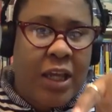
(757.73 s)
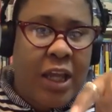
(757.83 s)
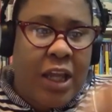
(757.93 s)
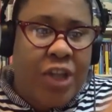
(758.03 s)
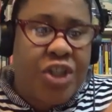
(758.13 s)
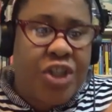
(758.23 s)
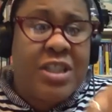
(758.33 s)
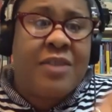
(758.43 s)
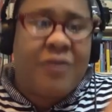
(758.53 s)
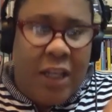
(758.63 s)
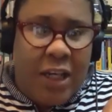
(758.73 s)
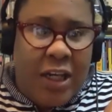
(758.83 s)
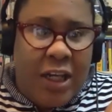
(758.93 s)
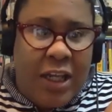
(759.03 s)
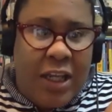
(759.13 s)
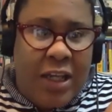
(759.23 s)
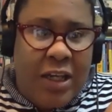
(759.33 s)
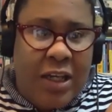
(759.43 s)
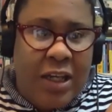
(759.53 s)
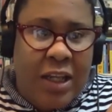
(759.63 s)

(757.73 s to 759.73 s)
Asians the villain again.